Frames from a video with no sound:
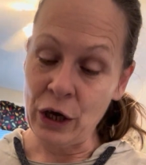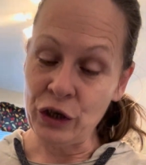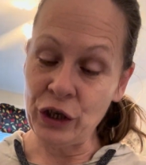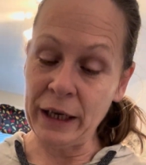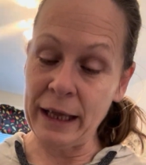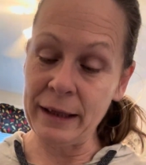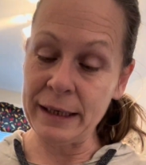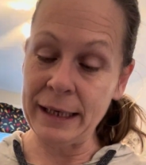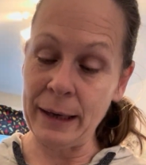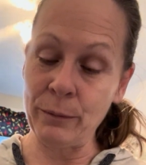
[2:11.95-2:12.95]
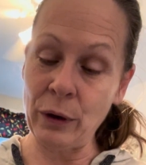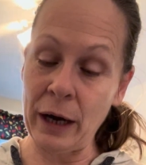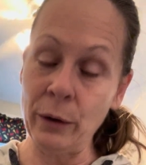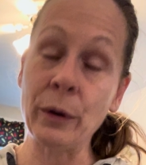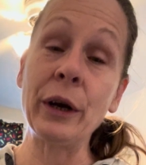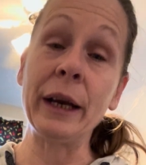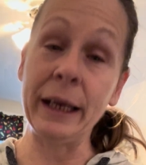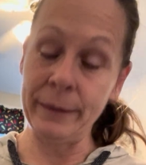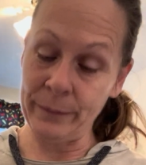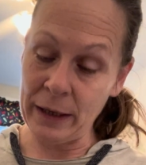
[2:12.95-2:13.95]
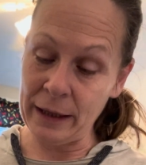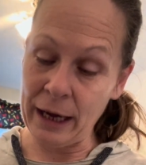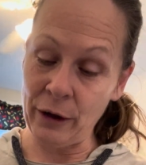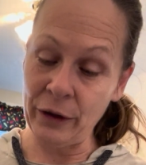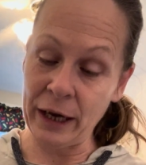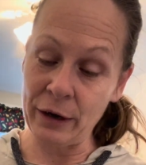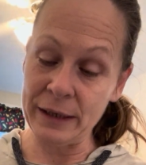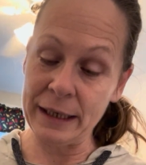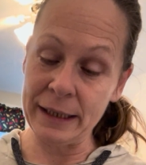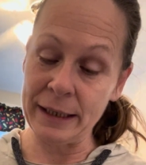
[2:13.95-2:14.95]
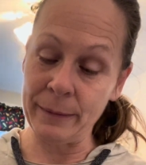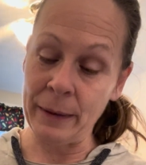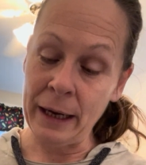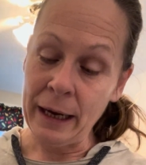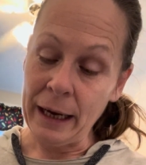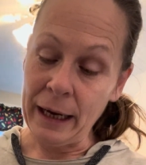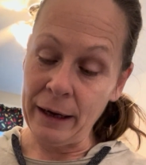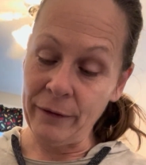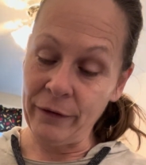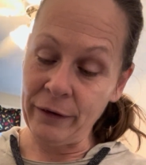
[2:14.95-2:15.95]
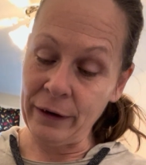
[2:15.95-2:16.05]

should get the same priority in the healthcare system if